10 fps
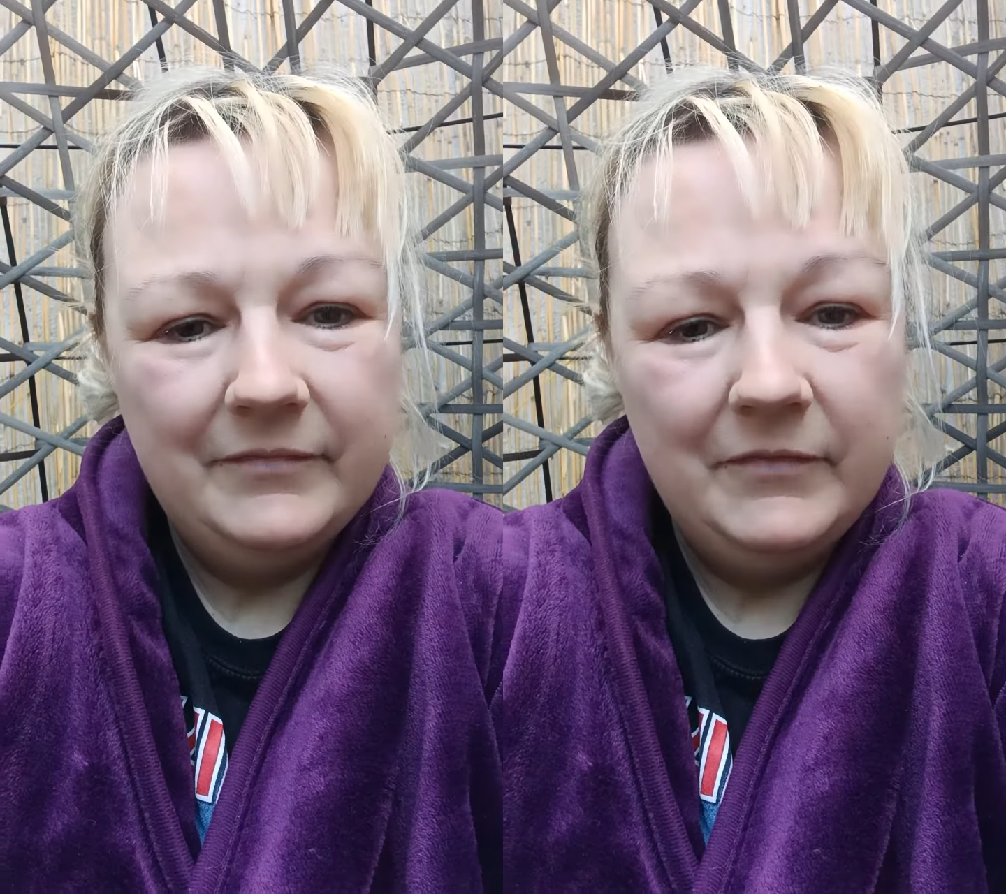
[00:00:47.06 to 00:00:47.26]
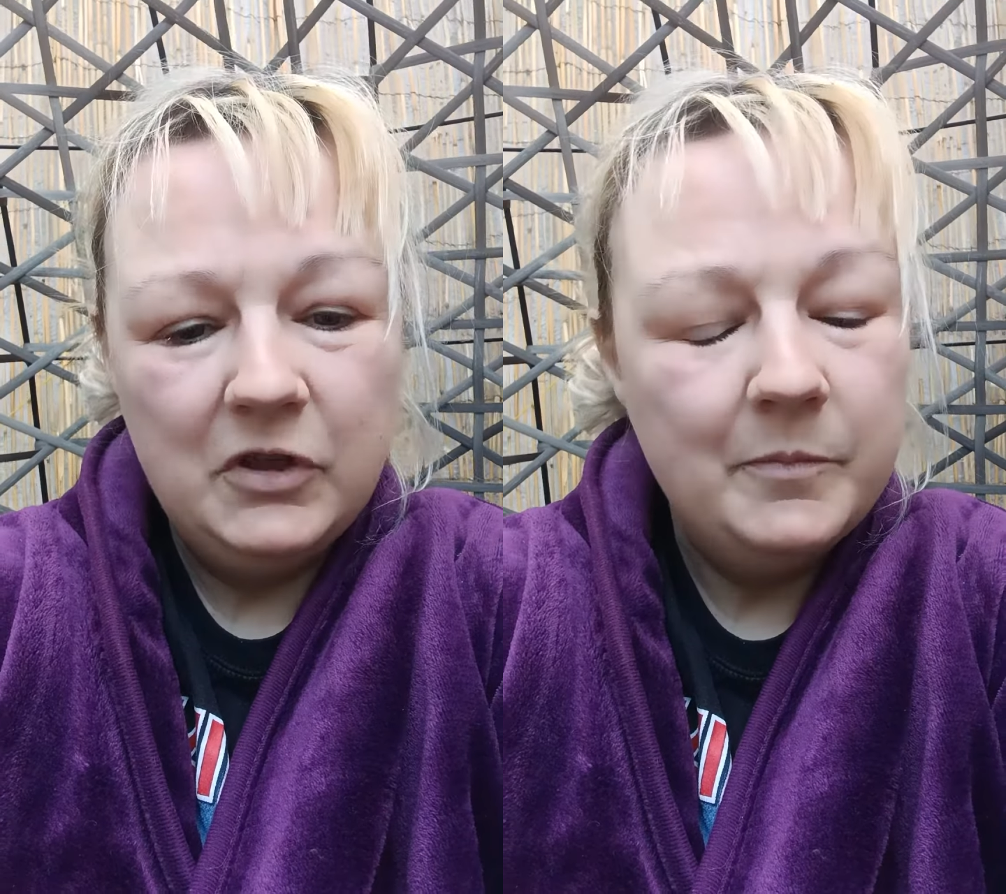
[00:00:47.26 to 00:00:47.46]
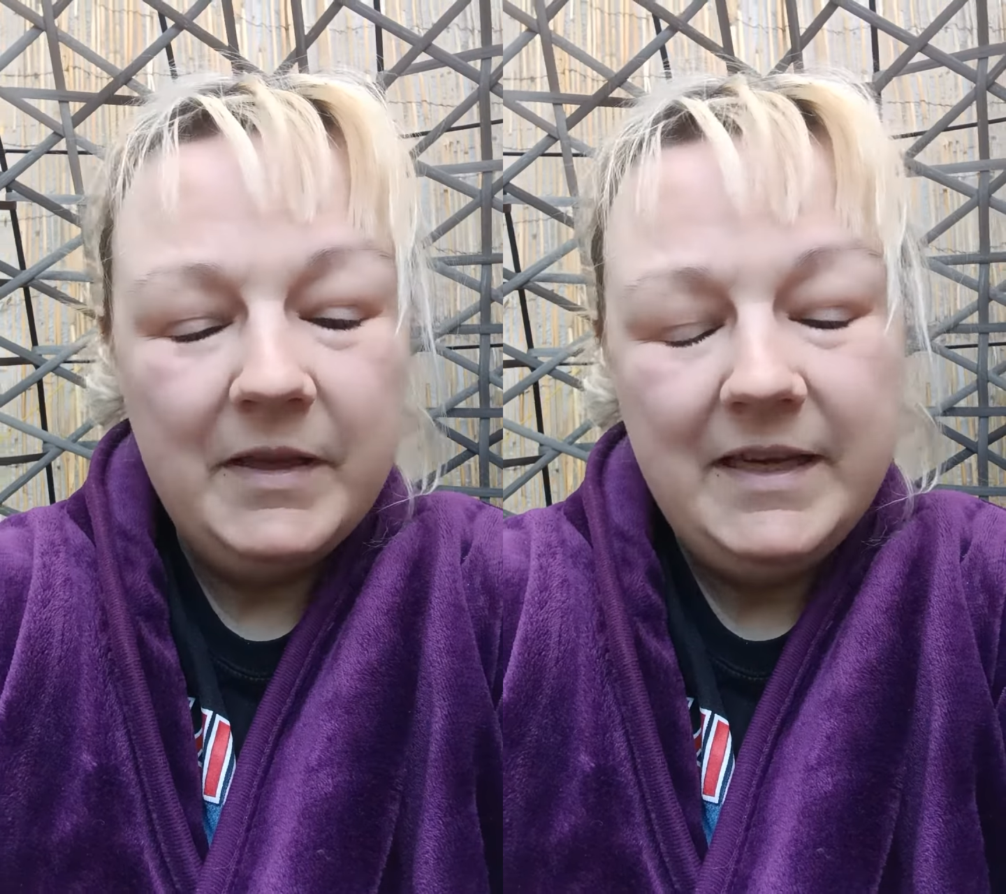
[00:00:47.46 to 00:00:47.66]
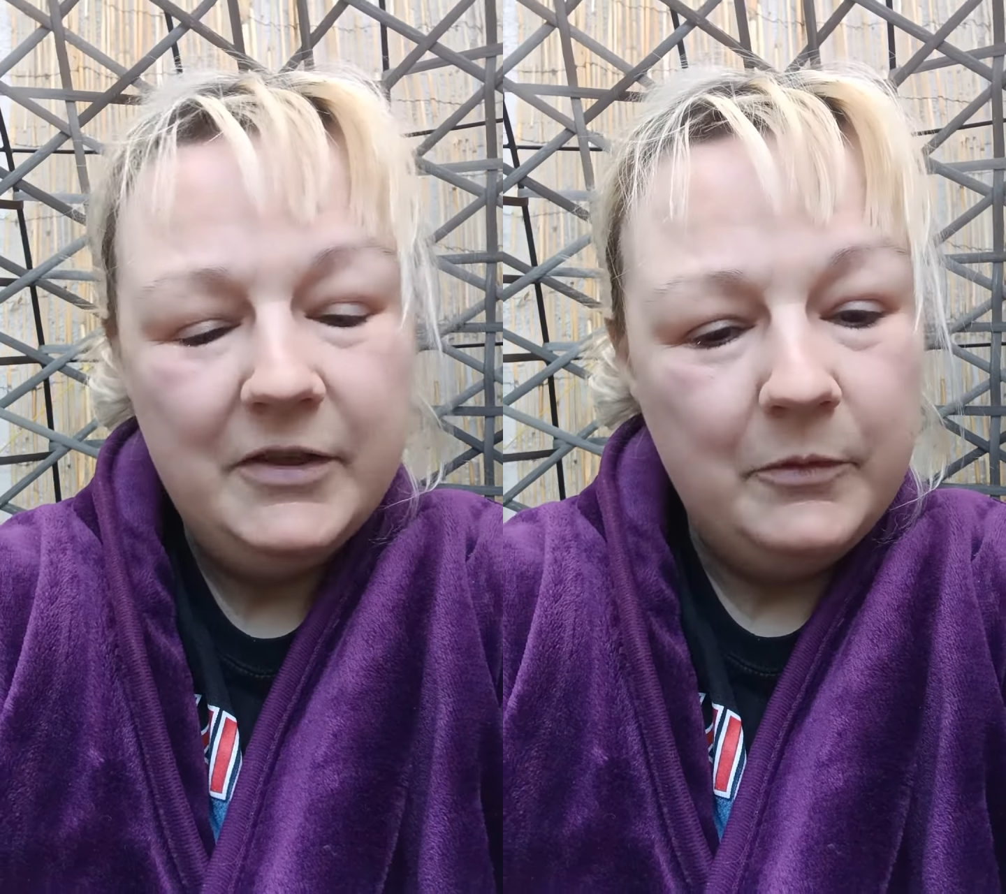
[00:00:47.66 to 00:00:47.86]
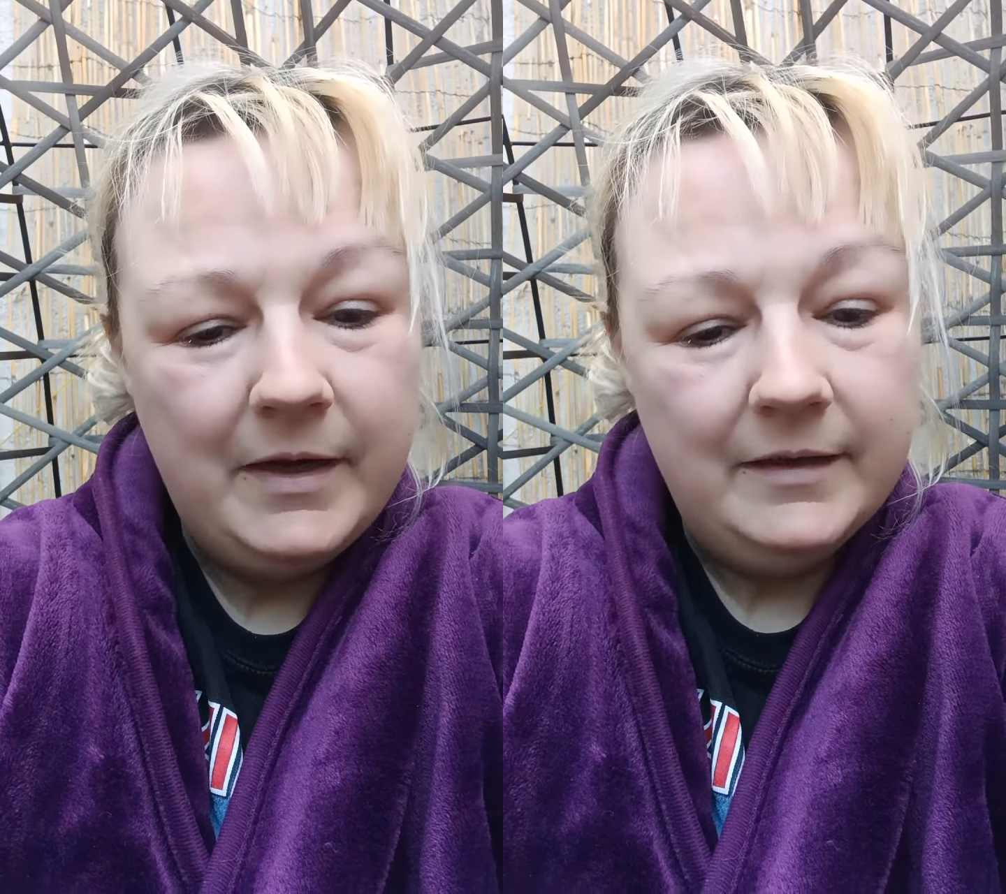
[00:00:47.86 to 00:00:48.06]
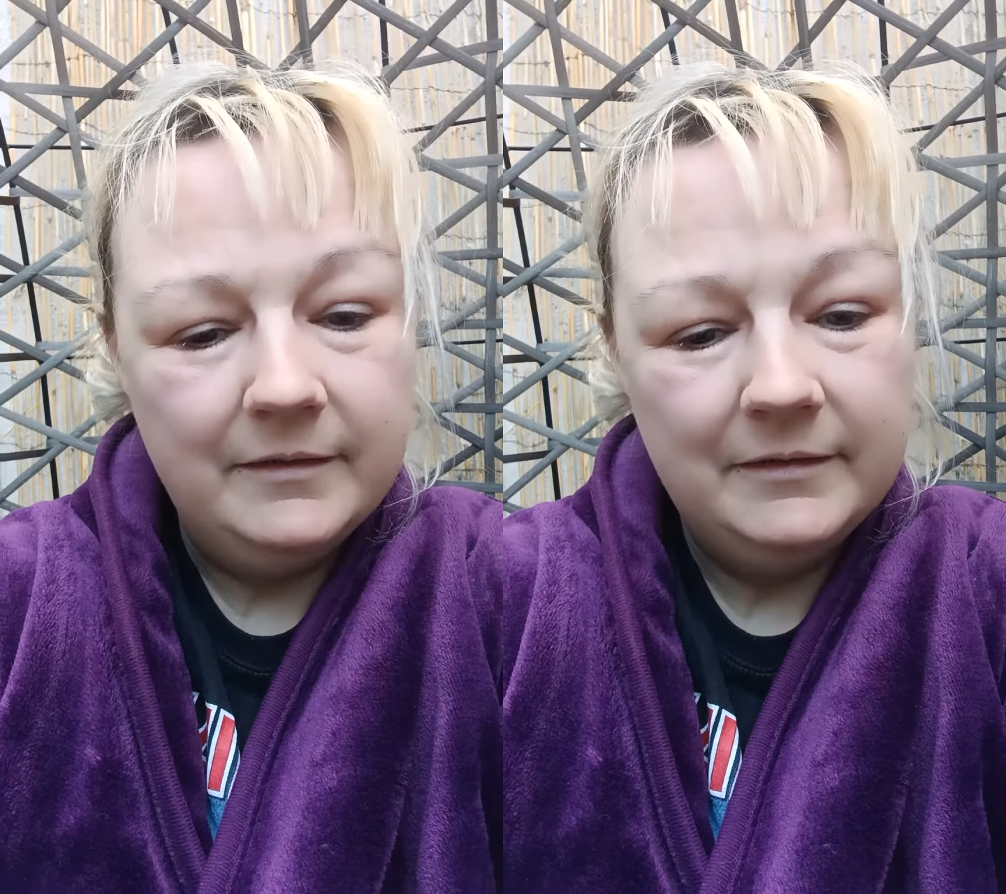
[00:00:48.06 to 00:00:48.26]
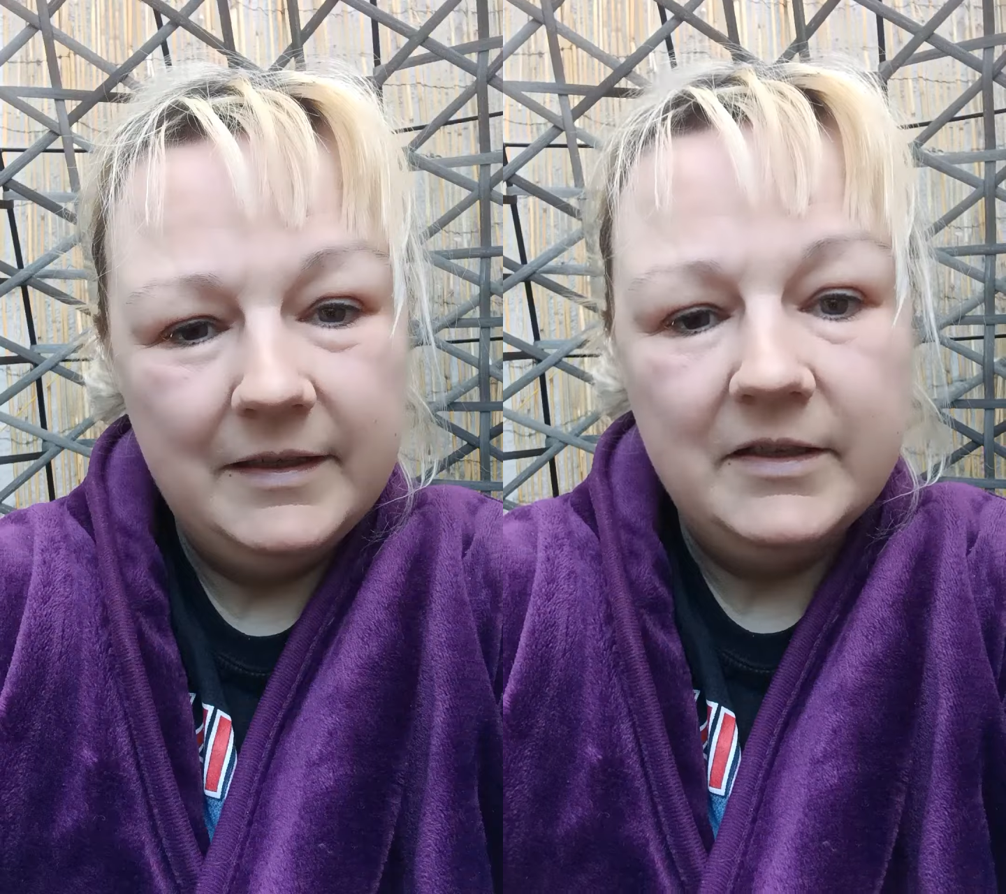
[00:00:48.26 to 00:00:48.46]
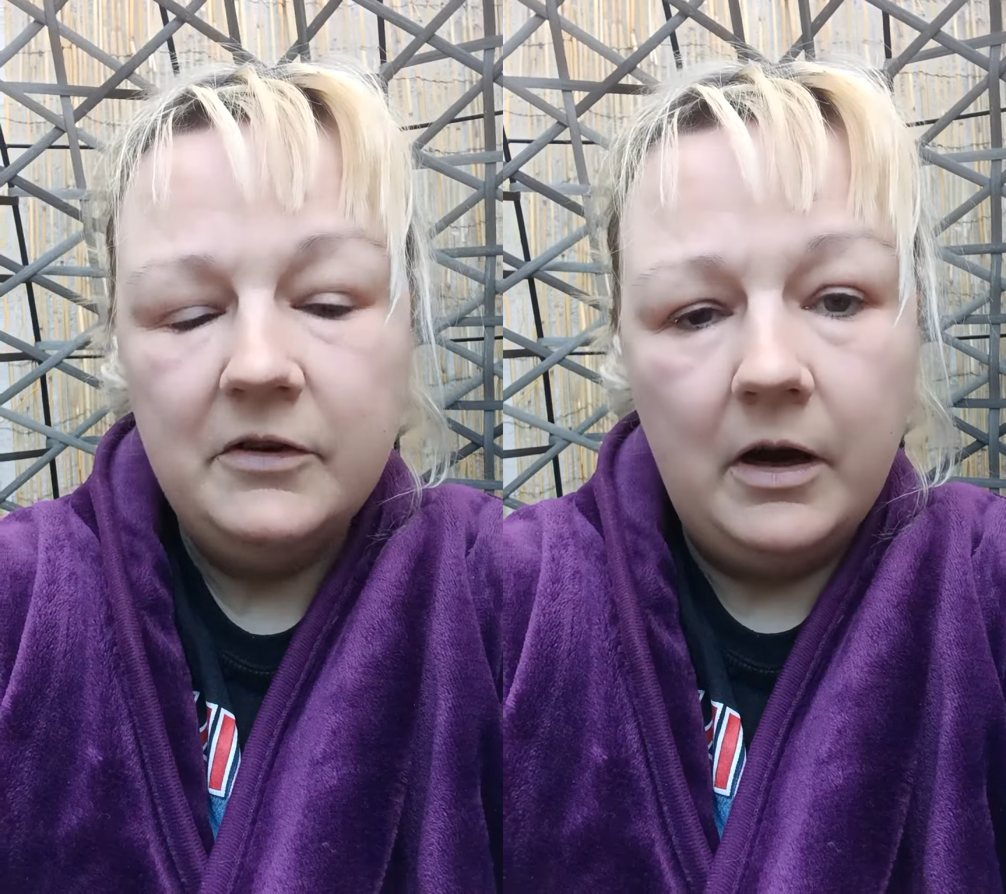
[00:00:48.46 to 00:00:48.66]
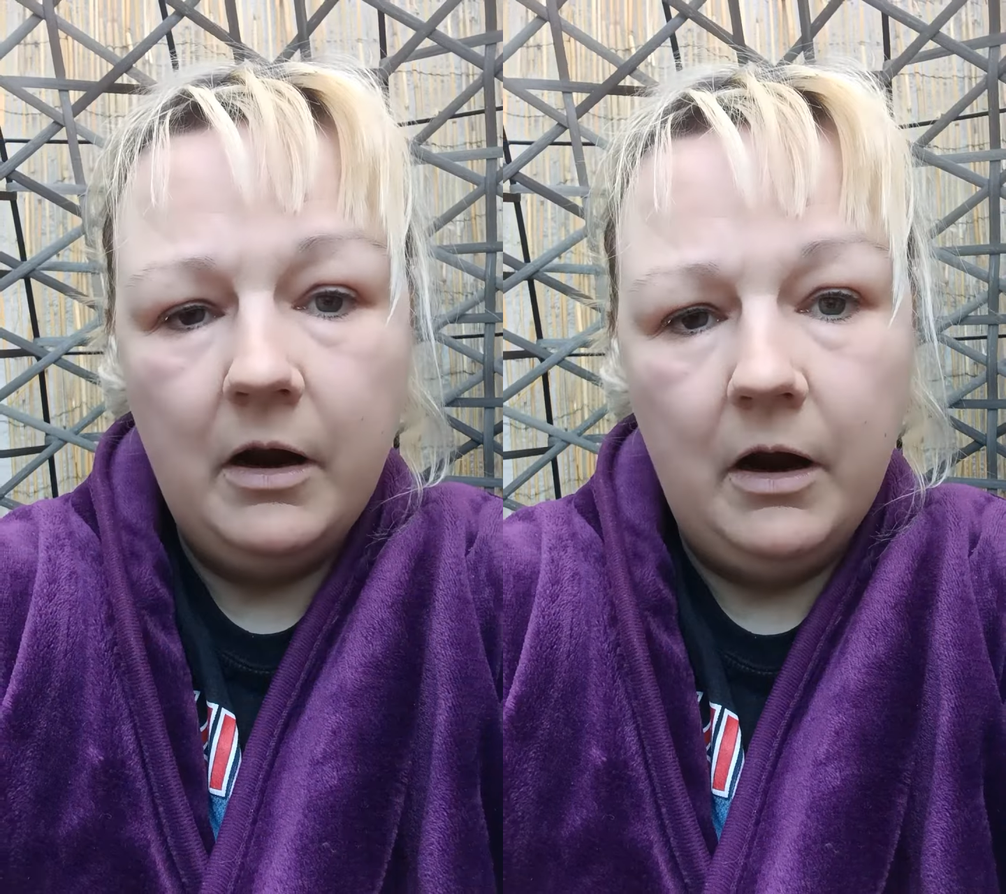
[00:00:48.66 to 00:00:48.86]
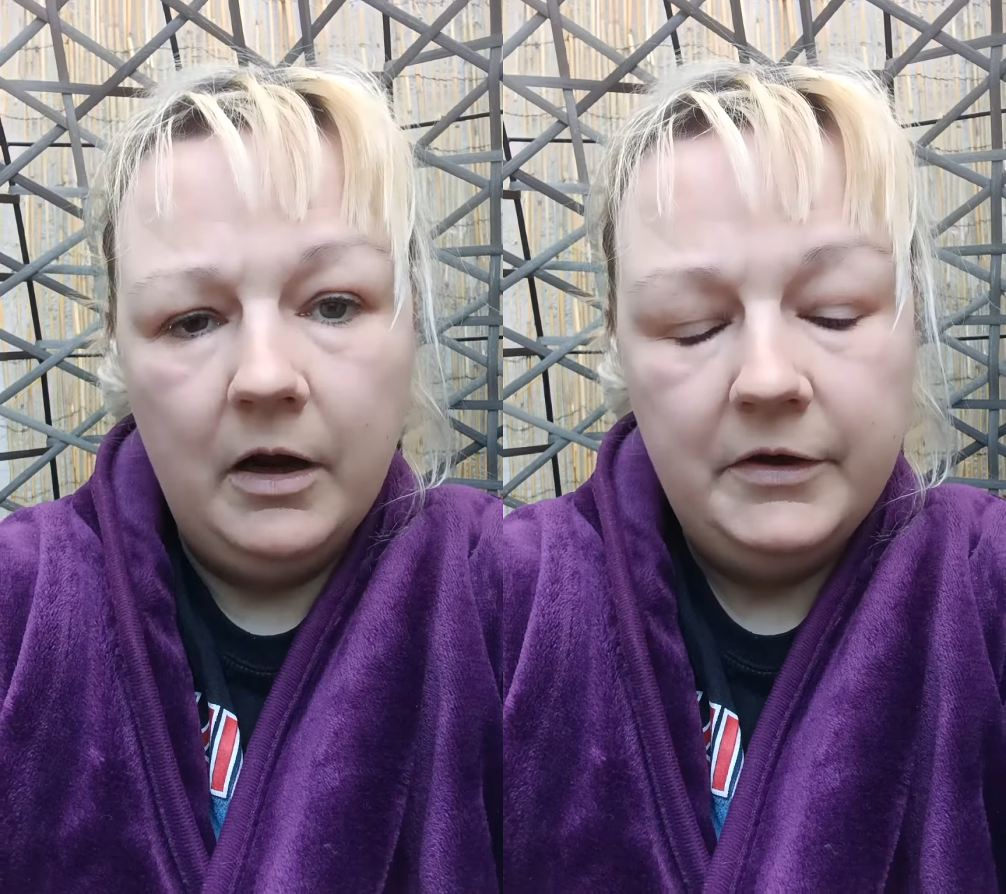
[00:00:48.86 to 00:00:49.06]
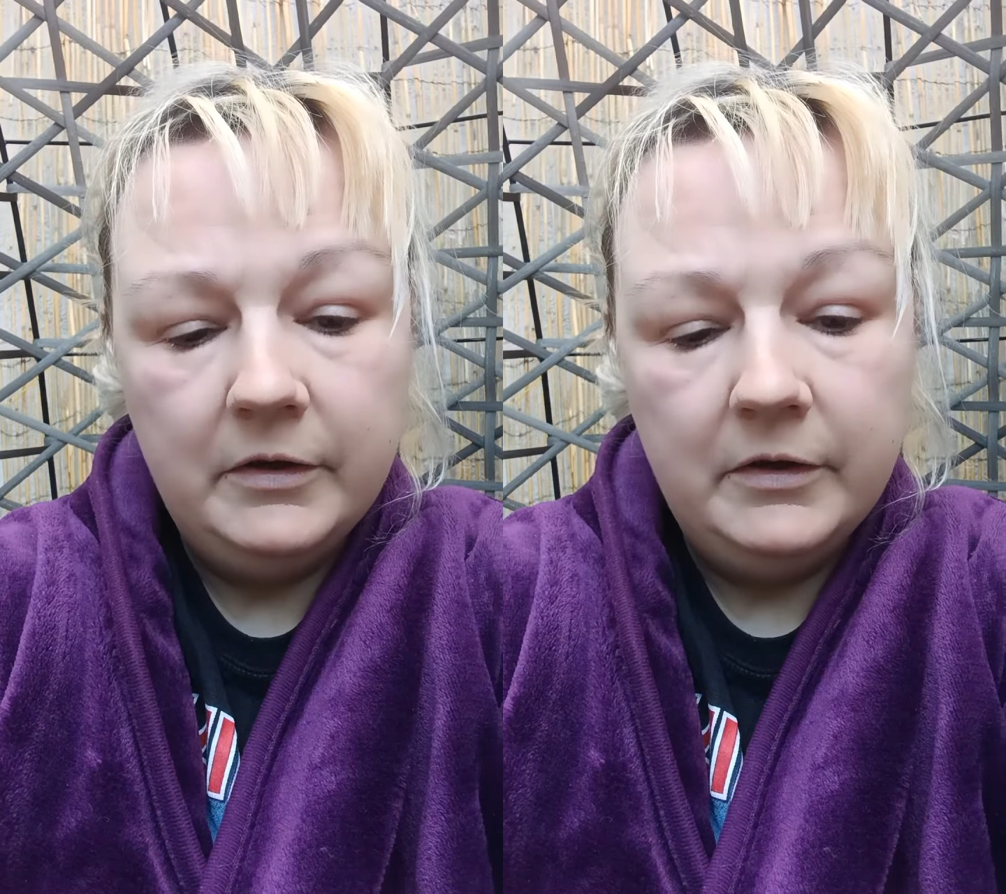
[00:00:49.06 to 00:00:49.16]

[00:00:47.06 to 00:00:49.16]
Just please do it. It's not hard.